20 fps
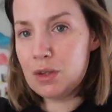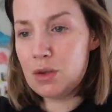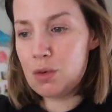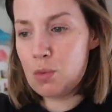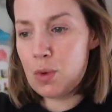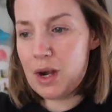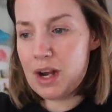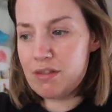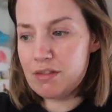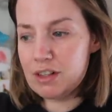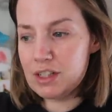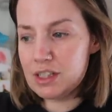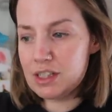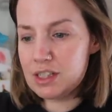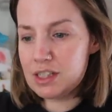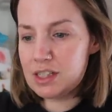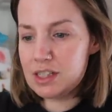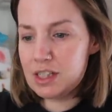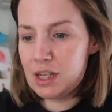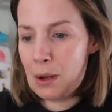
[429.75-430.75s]

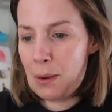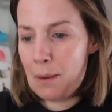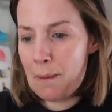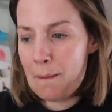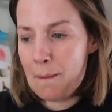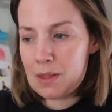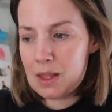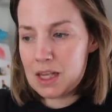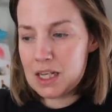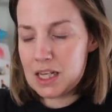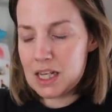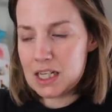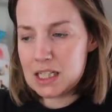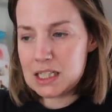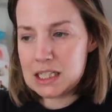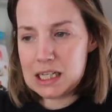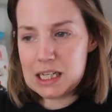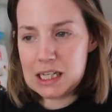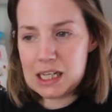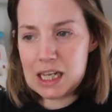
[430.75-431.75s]
Whereas, yeah,
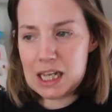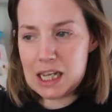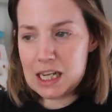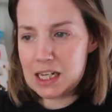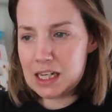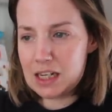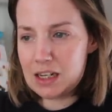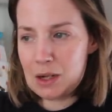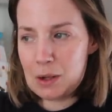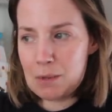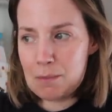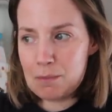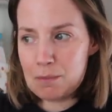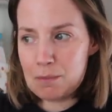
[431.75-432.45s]
tea and cake,